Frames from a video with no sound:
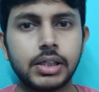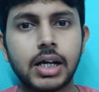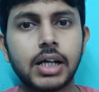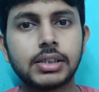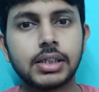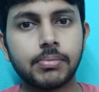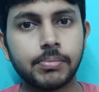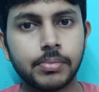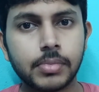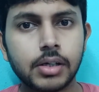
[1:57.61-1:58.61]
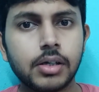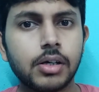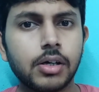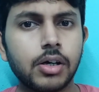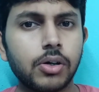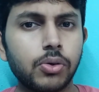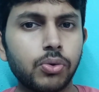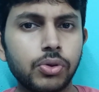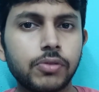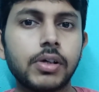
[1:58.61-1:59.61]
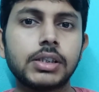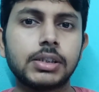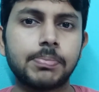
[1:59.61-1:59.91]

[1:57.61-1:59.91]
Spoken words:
There are some root words,